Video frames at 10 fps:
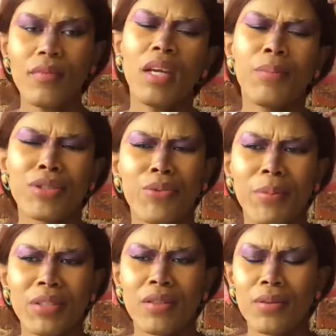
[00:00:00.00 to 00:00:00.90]

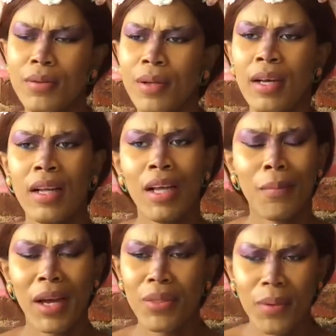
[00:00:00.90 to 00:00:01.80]
prescription. Ooh, my
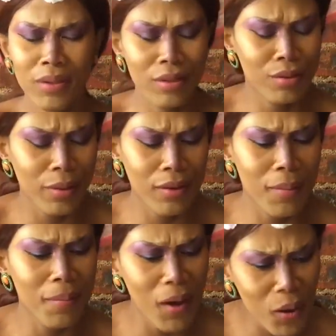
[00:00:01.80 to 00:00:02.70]
throat is doing the
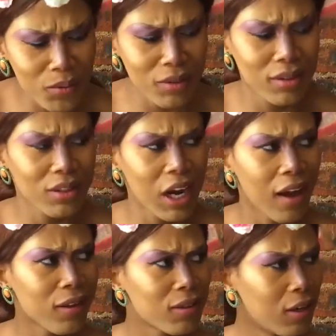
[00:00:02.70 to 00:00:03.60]
most,
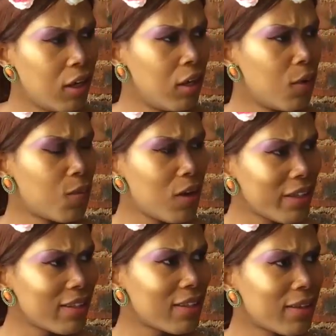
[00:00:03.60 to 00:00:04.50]
child. What?
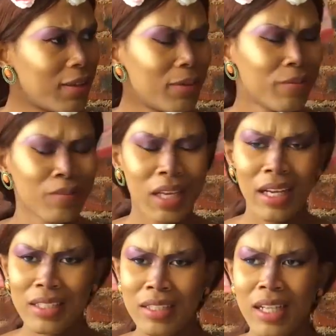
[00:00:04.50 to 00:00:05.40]
Can I
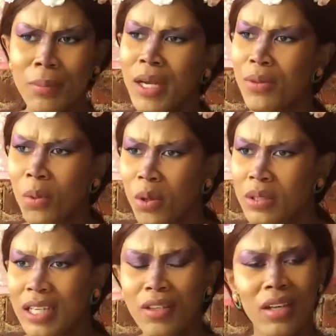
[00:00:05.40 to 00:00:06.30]
just clear my throat? I
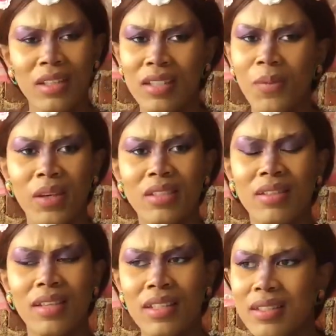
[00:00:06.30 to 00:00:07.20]
don't understand what is
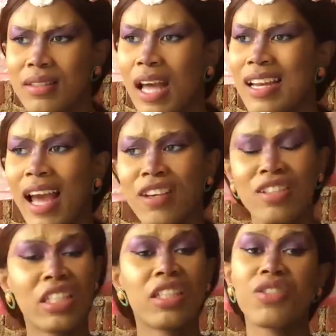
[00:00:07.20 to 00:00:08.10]
this. I actually need
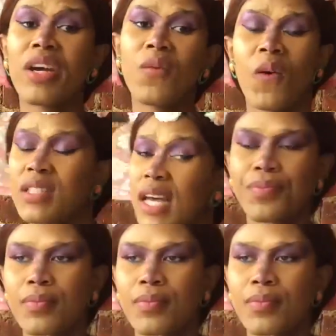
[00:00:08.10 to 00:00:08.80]
to drink water.